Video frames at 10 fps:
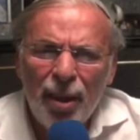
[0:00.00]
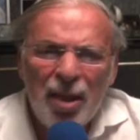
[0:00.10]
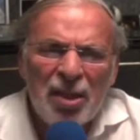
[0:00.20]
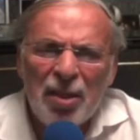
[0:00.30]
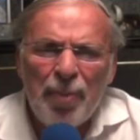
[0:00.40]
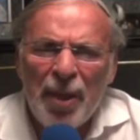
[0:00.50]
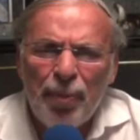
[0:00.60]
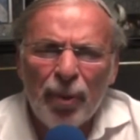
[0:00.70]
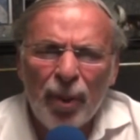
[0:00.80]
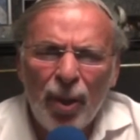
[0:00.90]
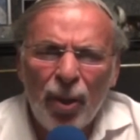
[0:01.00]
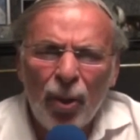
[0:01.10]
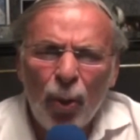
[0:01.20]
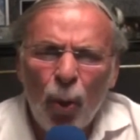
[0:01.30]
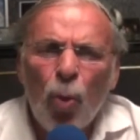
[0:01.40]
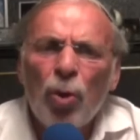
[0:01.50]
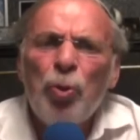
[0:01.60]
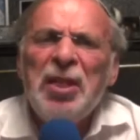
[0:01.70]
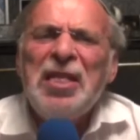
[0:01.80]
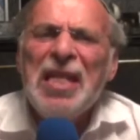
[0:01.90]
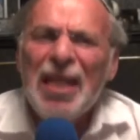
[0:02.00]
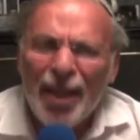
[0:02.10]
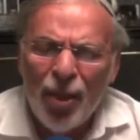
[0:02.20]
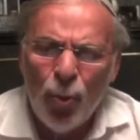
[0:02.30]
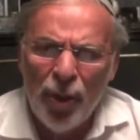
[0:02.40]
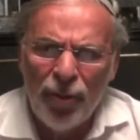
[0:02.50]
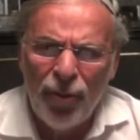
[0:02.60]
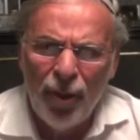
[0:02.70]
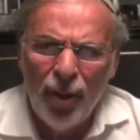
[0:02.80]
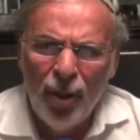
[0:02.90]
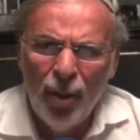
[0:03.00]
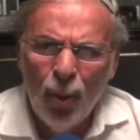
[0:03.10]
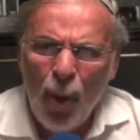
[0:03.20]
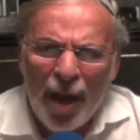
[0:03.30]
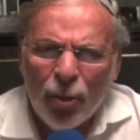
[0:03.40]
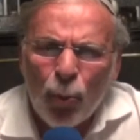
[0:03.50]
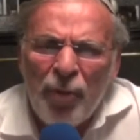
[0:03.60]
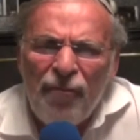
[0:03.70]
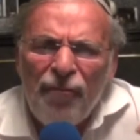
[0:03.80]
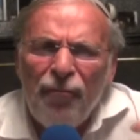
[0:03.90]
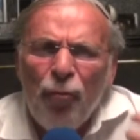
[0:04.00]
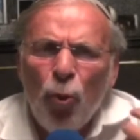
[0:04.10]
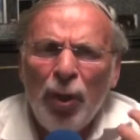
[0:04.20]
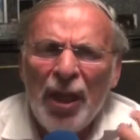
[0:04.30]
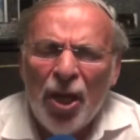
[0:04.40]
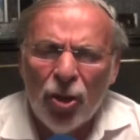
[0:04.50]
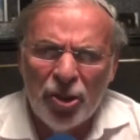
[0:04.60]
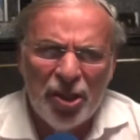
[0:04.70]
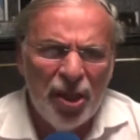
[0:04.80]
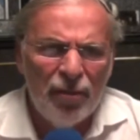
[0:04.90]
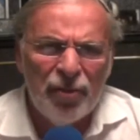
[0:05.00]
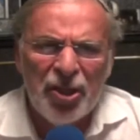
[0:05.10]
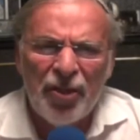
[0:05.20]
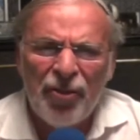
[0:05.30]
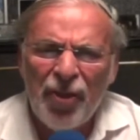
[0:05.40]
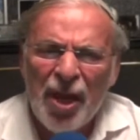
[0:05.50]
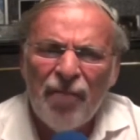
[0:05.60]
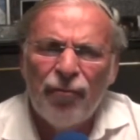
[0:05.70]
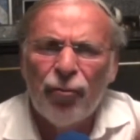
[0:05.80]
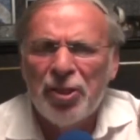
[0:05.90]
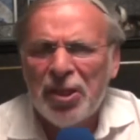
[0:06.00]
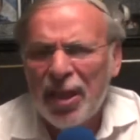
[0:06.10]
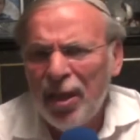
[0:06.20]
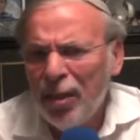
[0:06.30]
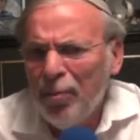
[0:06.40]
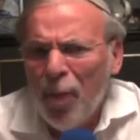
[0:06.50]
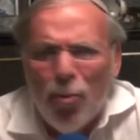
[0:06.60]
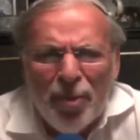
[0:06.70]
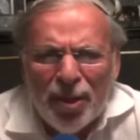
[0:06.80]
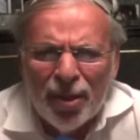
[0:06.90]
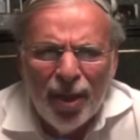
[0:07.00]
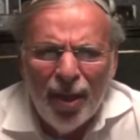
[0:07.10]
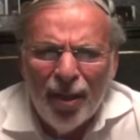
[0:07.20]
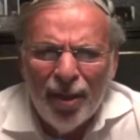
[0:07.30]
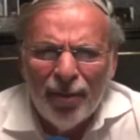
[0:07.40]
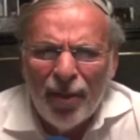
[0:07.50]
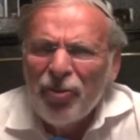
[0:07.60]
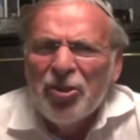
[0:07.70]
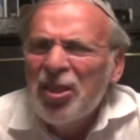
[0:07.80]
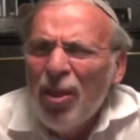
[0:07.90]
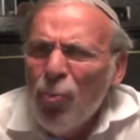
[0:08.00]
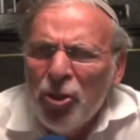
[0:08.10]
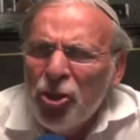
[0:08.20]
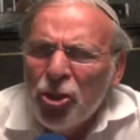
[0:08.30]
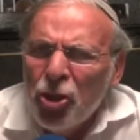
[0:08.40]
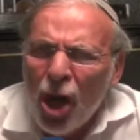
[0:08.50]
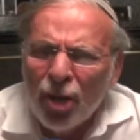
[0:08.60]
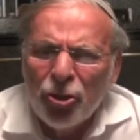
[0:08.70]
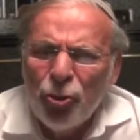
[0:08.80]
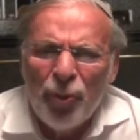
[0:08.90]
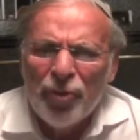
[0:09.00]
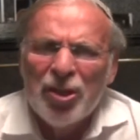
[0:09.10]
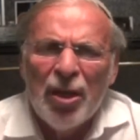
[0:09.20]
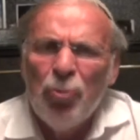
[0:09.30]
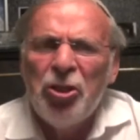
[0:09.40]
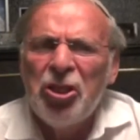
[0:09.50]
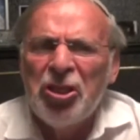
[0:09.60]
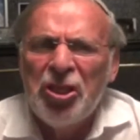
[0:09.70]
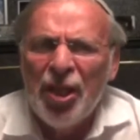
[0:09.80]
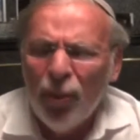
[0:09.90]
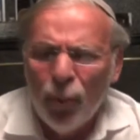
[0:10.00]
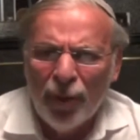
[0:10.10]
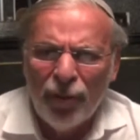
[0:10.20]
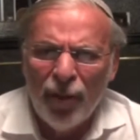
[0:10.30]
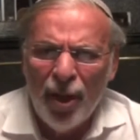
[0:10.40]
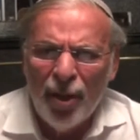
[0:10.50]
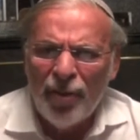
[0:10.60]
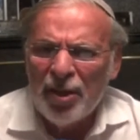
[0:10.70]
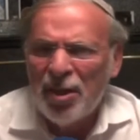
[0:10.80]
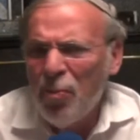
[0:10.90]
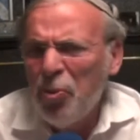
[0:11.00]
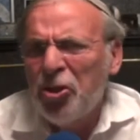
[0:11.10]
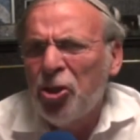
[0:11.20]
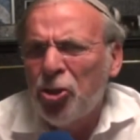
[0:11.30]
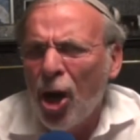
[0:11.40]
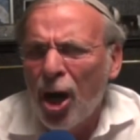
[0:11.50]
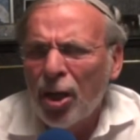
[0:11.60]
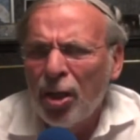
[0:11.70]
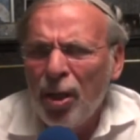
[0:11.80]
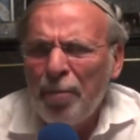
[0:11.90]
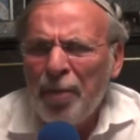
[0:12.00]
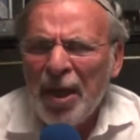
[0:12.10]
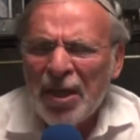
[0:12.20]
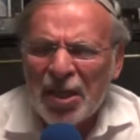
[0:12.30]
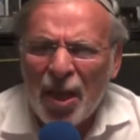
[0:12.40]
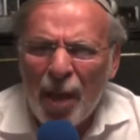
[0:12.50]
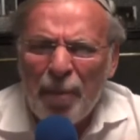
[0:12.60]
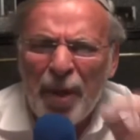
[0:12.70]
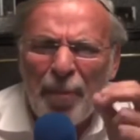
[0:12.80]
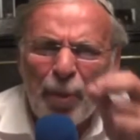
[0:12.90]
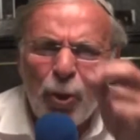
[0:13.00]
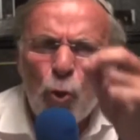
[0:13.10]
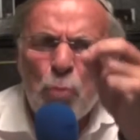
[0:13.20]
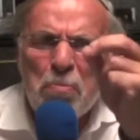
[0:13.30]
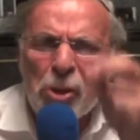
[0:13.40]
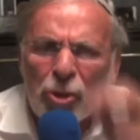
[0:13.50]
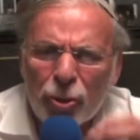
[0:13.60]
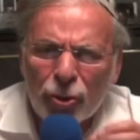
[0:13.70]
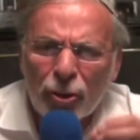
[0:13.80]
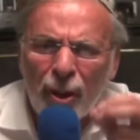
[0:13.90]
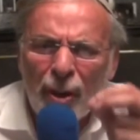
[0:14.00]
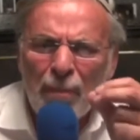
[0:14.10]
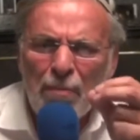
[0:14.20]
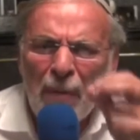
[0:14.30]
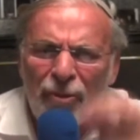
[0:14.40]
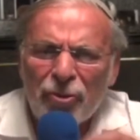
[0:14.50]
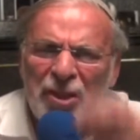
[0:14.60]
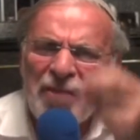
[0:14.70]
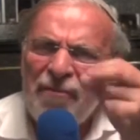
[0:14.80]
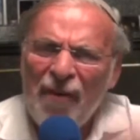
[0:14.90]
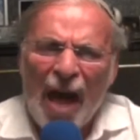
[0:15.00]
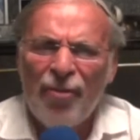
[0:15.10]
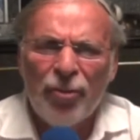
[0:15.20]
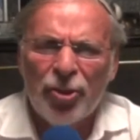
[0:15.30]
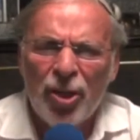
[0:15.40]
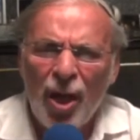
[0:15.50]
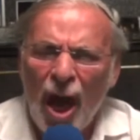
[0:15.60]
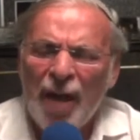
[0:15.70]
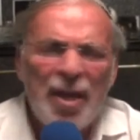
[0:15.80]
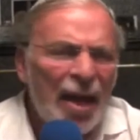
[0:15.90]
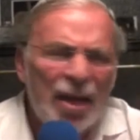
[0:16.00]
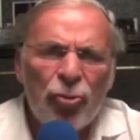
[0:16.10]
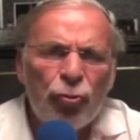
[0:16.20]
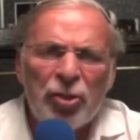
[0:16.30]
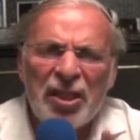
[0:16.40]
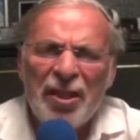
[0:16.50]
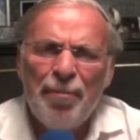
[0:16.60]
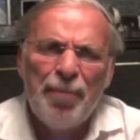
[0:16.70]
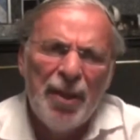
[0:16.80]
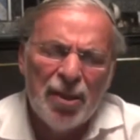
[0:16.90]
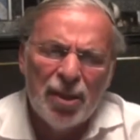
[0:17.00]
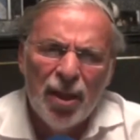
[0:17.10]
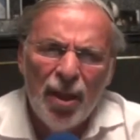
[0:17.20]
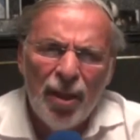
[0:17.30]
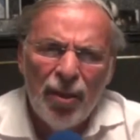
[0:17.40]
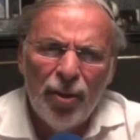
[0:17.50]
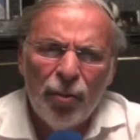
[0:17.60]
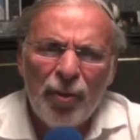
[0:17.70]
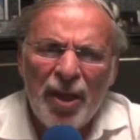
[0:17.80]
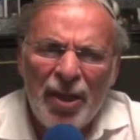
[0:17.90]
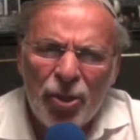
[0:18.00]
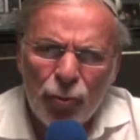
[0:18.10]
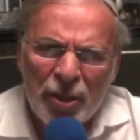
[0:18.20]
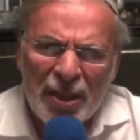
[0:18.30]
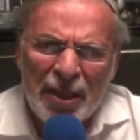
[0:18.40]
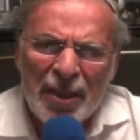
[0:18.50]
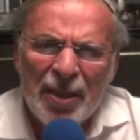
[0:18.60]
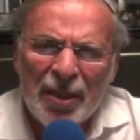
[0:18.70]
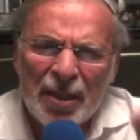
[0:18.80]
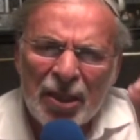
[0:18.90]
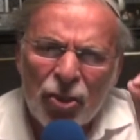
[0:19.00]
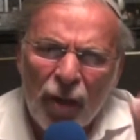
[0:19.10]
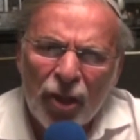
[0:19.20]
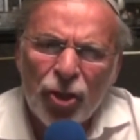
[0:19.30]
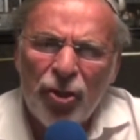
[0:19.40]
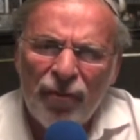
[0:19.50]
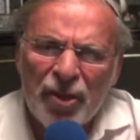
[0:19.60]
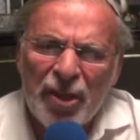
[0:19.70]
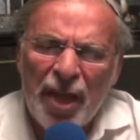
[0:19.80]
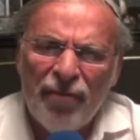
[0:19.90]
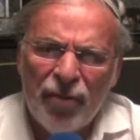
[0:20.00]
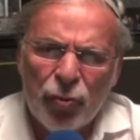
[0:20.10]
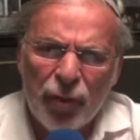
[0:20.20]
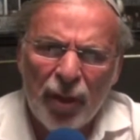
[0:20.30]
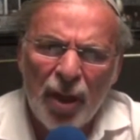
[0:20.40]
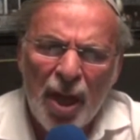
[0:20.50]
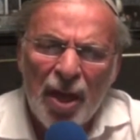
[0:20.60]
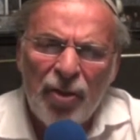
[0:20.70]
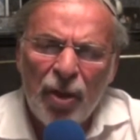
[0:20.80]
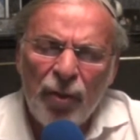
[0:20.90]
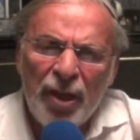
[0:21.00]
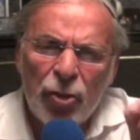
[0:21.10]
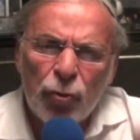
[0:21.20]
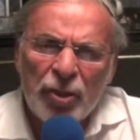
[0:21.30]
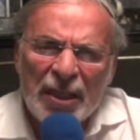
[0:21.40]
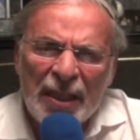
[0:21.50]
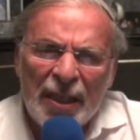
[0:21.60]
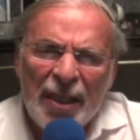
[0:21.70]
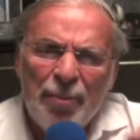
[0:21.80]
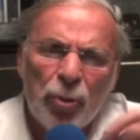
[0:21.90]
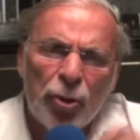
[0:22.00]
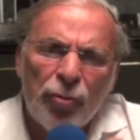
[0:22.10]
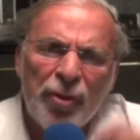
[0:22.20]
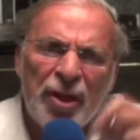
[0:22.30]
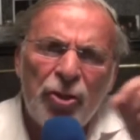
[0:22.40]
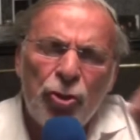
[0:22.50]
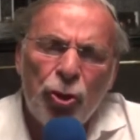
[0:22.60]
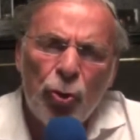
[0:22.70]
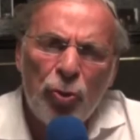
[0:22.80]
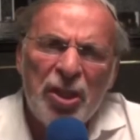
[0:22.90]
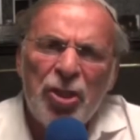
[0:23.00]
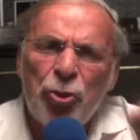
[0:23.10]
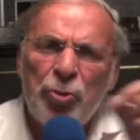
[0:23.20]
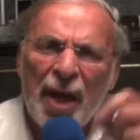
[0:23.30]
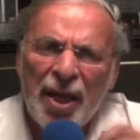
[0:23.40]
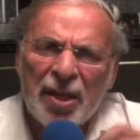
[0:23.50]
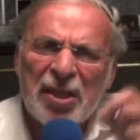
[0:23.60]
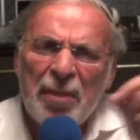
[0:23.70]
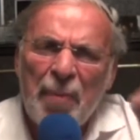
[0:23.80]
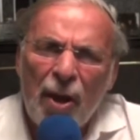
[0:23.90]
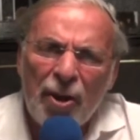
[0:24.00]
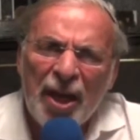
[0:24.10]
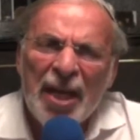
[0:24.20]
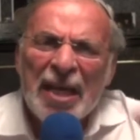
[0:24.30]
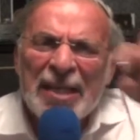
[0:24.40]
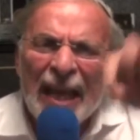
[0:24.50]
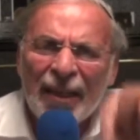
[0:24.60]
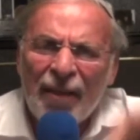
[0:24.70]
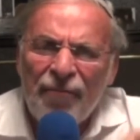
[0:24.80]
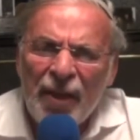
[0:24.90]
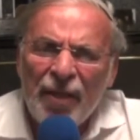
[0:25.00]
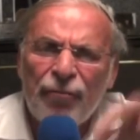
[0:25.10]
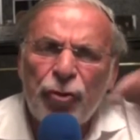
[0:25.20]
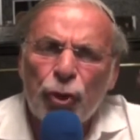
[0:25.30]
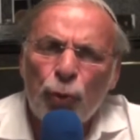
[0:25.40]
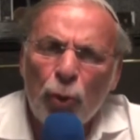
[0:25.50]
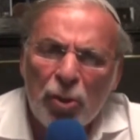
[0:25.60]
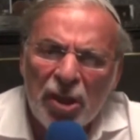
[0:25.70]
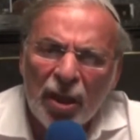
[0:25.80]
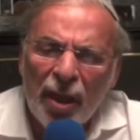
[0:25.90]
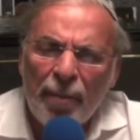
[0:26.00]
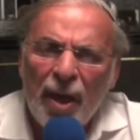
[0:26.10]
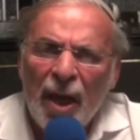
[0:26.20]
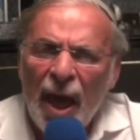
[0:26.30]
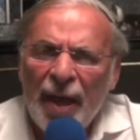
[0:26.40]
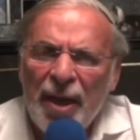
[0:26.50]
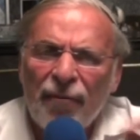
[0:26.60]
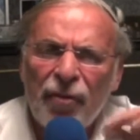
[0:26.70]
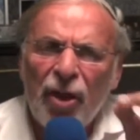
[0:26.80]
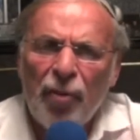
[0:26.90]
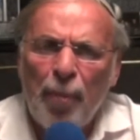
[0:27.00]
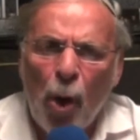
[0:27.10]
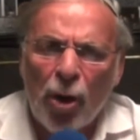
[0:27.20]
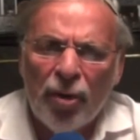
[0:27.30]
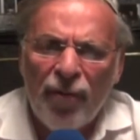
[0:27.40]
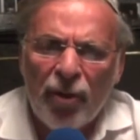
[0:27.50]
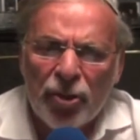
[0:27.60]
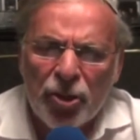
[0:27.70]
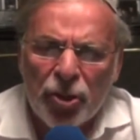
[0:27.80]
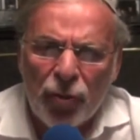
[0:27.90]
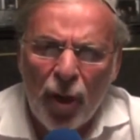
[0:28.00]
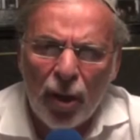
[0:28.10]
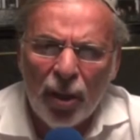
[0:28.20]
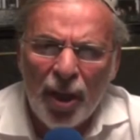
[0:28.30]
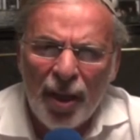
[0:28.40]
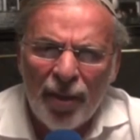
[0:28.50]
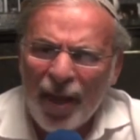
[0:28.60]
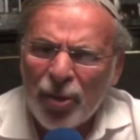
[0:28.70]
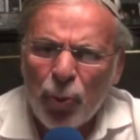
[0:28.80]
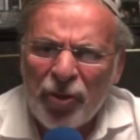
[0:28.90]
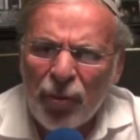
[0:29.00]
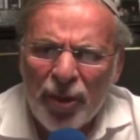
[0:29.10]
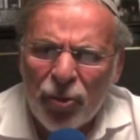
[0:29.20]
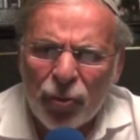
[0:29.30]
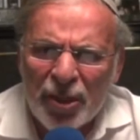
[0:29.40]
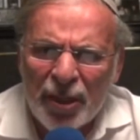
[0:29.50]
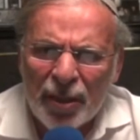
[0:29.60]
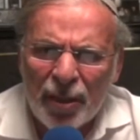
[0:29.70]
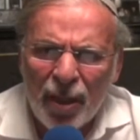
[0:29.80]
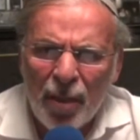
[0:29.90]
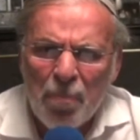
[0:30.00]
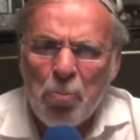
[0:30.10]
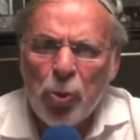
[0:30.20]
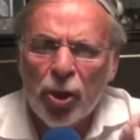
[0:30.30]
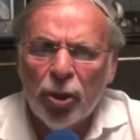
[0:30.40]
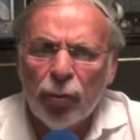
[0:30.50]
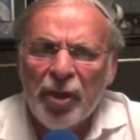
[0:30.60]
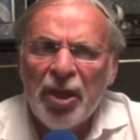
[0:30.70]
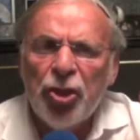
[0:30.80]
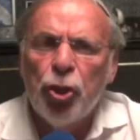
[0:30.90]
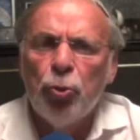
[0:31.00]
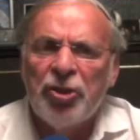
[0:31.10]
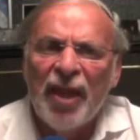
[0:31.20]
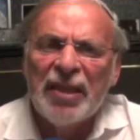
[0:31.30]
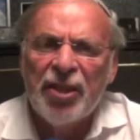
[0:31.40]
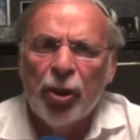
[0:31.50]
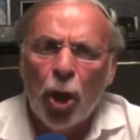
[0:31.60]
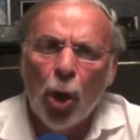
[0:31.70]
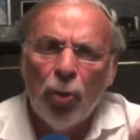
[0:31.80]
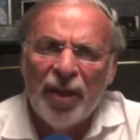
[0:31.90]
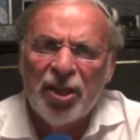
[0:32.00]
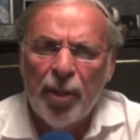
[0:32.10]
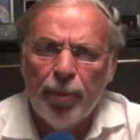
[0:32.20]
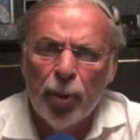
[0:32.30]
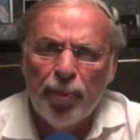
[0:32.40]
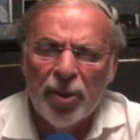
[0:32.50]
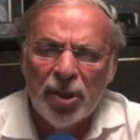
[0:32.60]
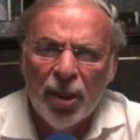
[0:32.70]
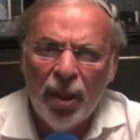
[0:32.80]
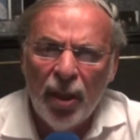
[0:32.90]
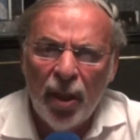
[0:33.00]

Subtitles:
innocent people? Who are we dealing with? Why are we fooling ourselves to think for a single moment that there's someone to talk to, there's someone to deal with, there's someone to talk peace? People who murder mothers and fathers are not interested in peace. They're interested in the destruction of the state of Israel. They're interested in murdering the Jews in Judea, Samaria, Tel Aviv, Jerusalem, and every other part of Eretz Yisrael. That's what they're interested in, murdering Jews. That's their goal, that's their purpose.